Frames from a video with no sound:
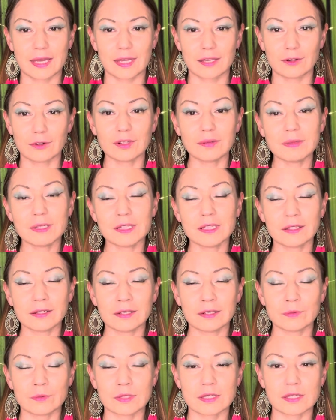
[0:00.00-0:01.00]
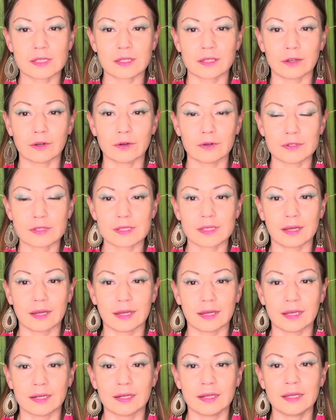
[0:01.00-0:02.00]
You could be dealing with an earth
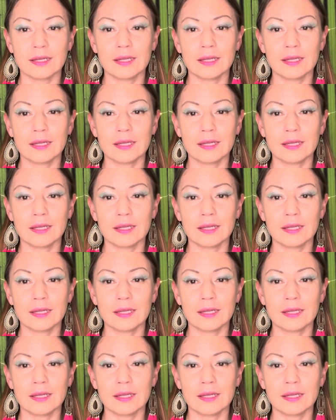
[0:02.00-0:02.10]
sign,